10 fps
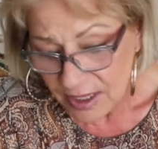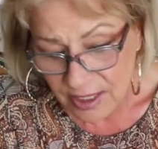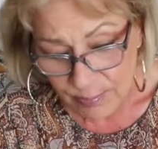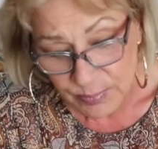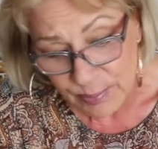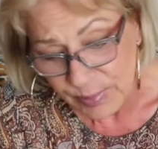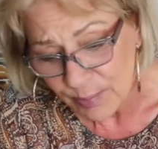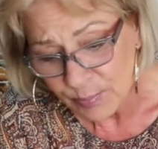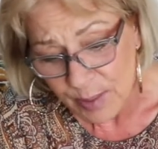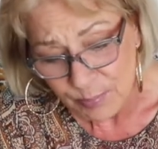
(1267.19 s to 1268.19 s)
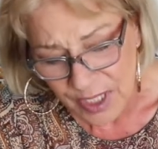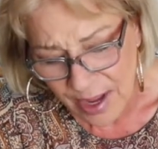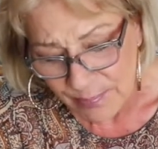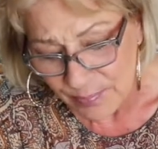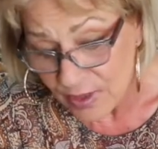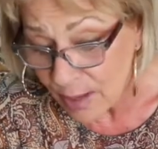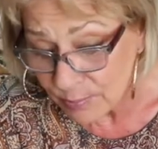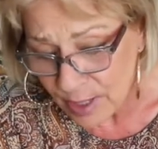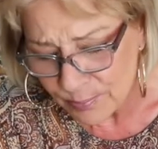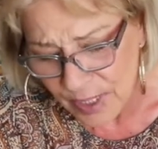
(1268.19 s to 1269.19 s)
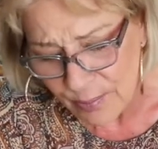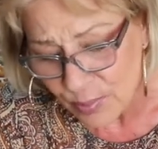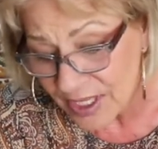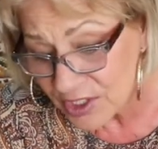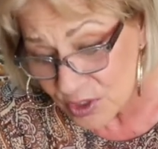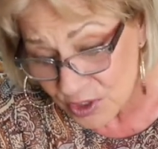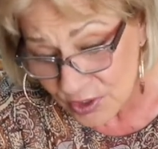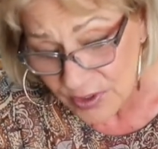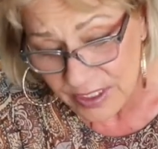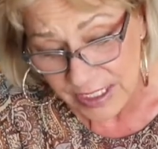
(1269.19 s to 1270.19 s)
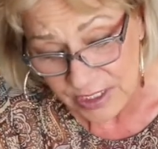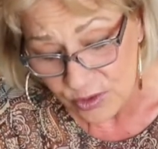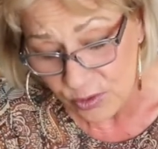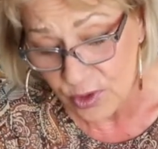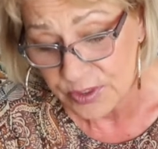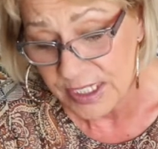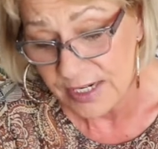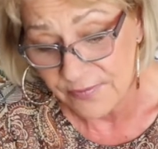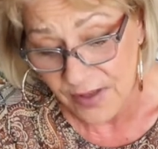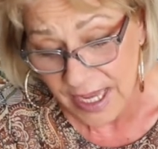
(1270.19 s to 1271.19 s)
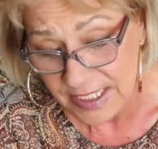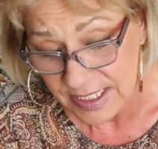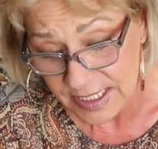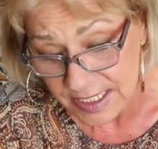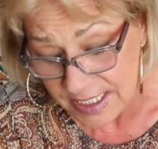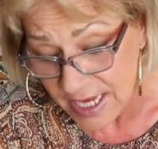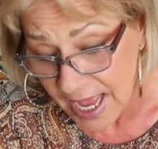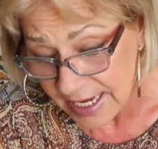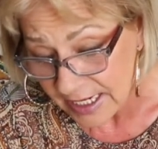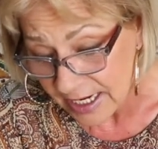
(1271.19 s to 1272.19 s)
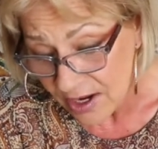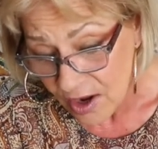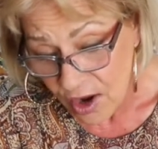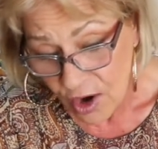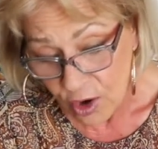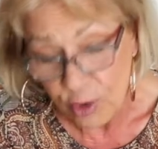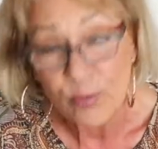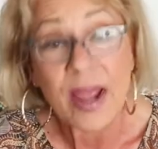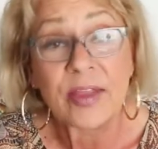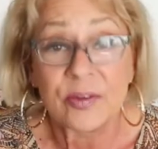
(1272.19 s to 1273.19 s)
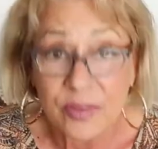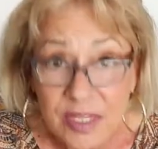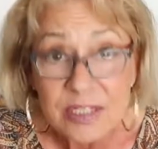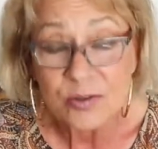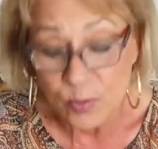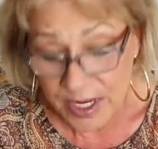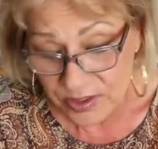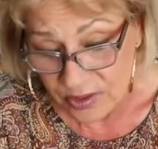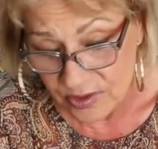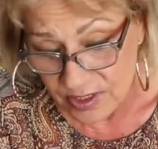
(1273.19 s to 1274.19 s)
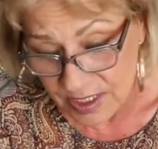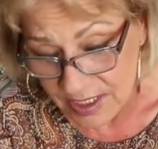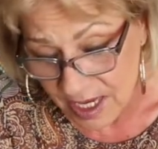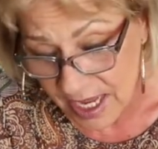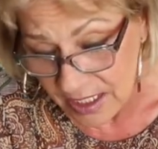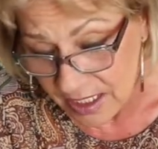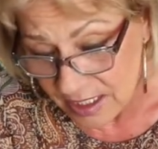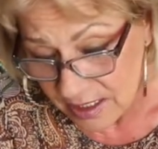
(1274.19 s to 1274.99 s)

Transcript: Lup lup lup lup lup lup lup lup. Well, it certainly controls and defines a society, or rather this Western society.